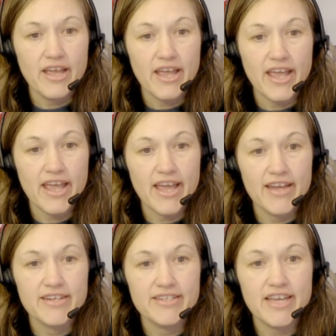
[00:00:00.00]

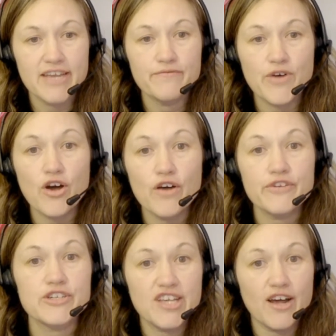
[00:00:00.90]
and involve
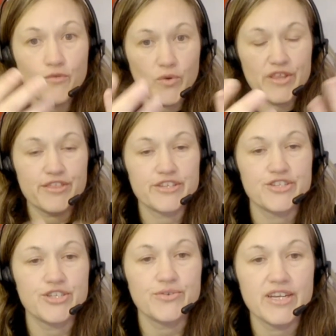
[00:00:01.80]
yourself with the
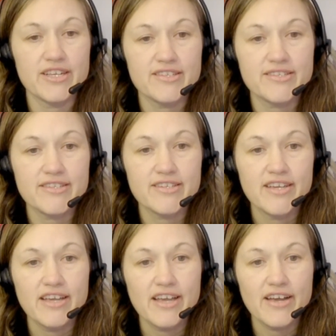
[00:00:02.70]
students.
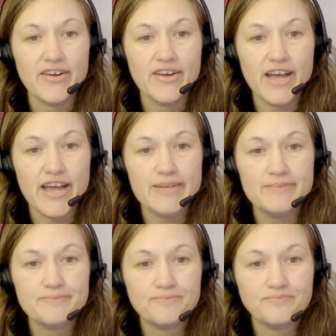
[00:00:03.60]
Okay?
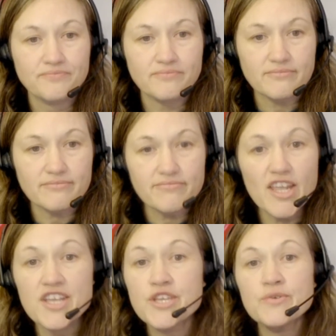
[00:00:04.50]

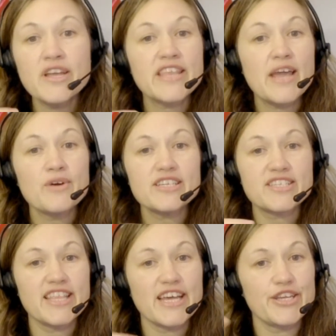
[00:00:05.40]
They want to
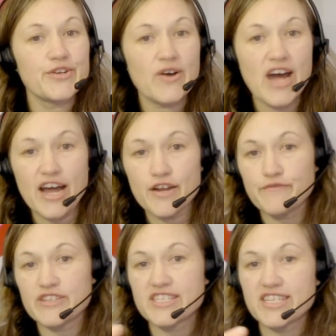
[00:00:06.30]
see that you know how to
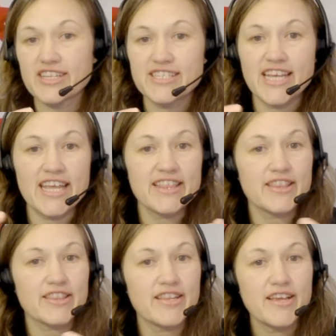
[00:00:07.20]
facilitate
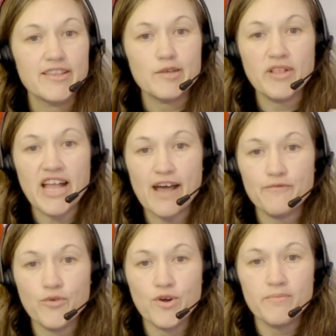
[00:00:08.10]
the
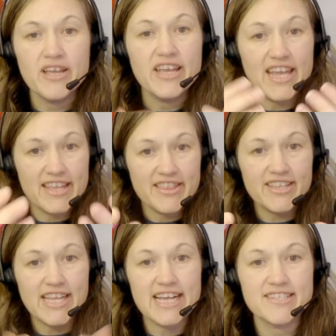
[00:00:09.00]
platform in the
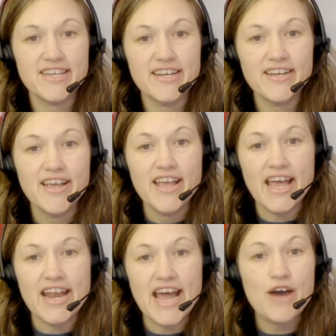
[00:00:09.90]
lesson
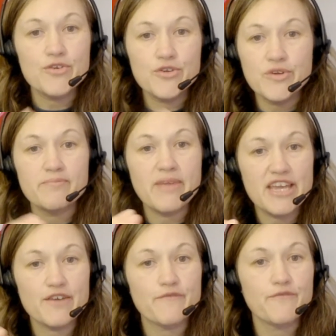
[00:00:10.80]
and how you can
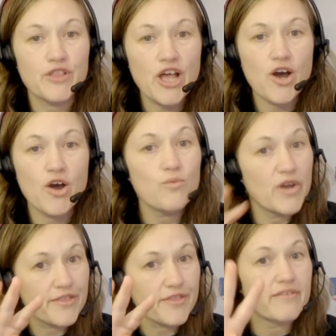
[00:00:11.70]
make it flow
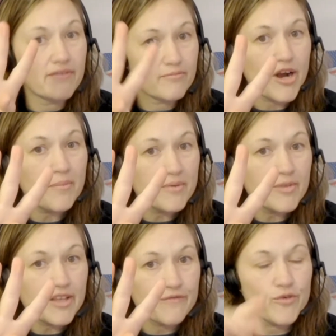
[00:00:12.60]
with
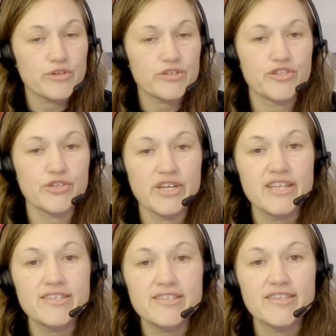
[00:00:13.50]
probably 4 students.